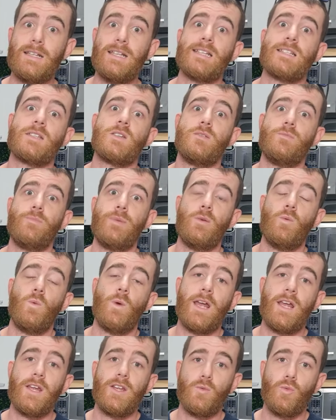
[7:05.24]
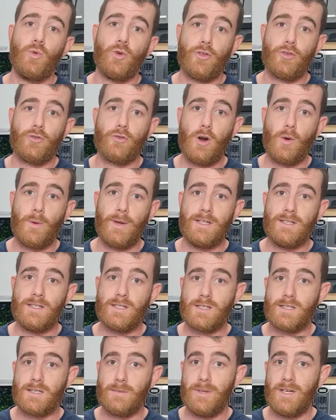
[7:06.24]
this would be where you want to throw in
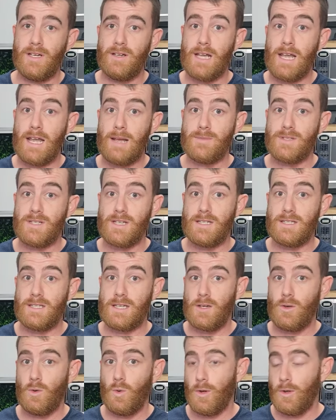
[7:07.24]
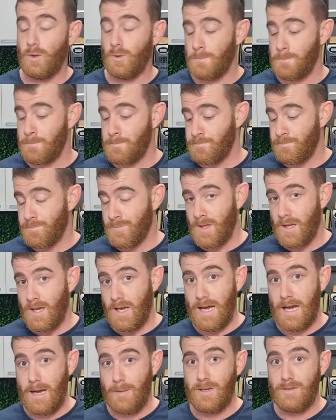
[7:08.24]
just a bit of your MCT oil.
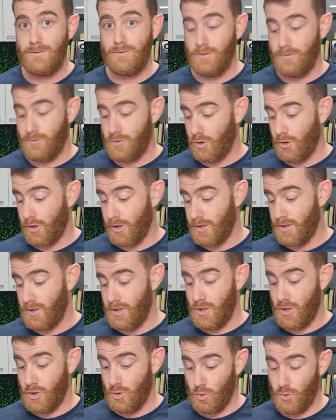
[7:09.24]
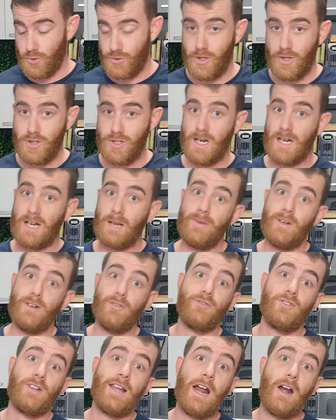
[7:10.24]
If you've got it, you can also chuck a bit of
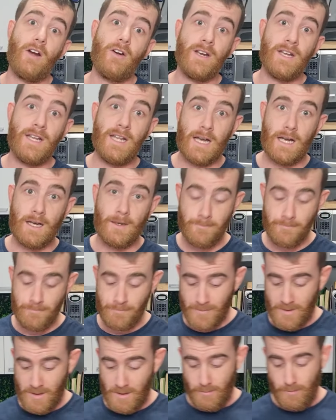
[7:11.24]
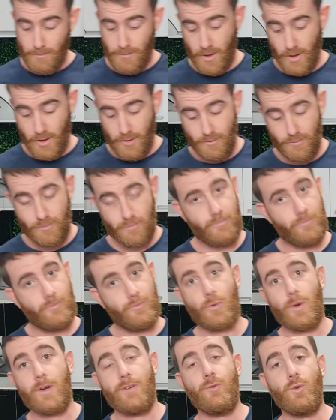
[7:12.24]
flour in here. You know,
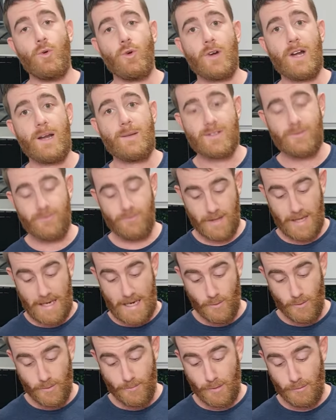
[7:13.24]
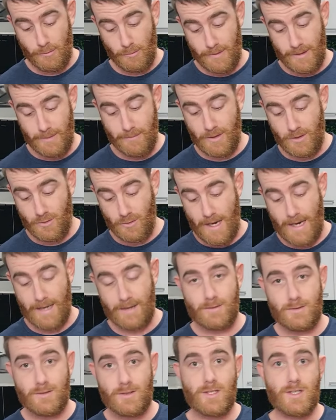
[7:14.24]
3-4 grams of flour would probably be great.
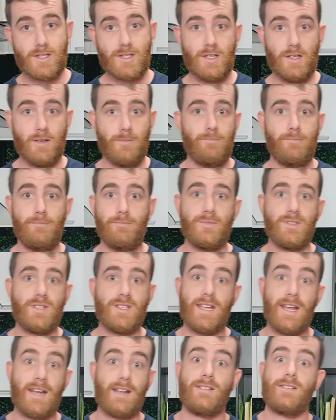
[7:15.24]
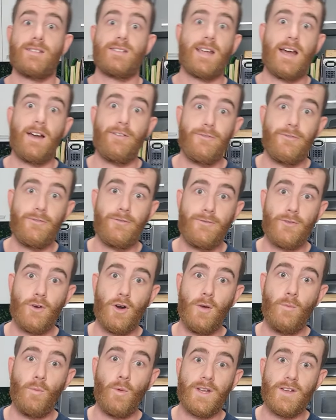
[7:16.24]
Just your second stuff
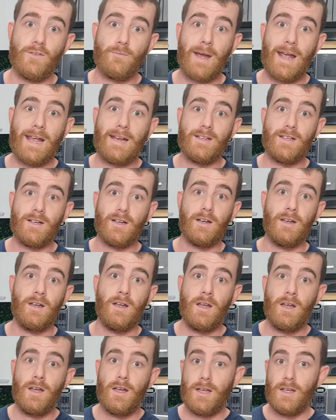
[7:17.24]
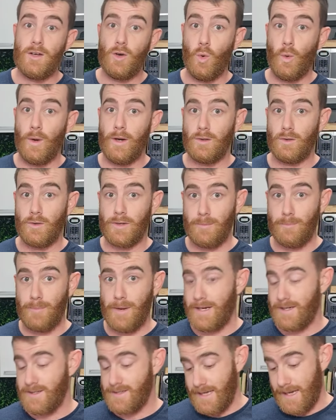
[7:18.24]
from what you've made your oil or your
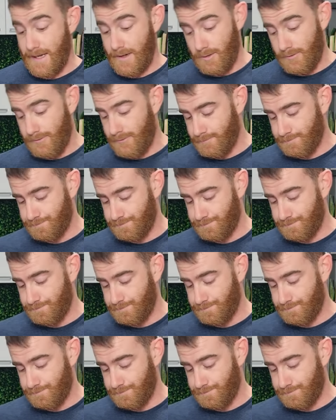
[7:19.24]
butters out of.